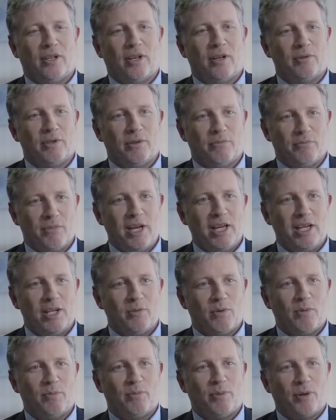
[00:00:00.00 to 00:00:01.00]
I was
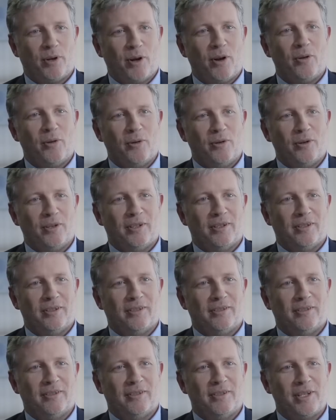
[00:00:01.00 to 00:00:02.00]
amazed were
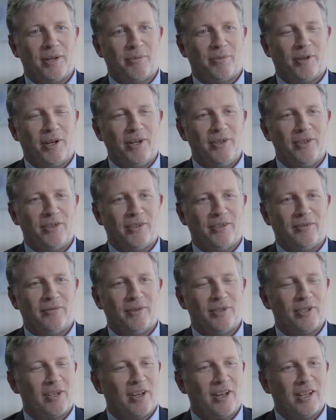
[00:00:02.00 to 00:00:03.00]
pro-separation,
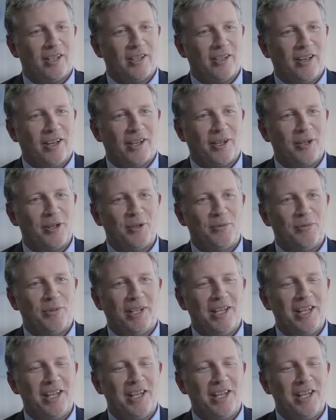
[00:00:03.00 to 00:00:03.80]
which I couldn't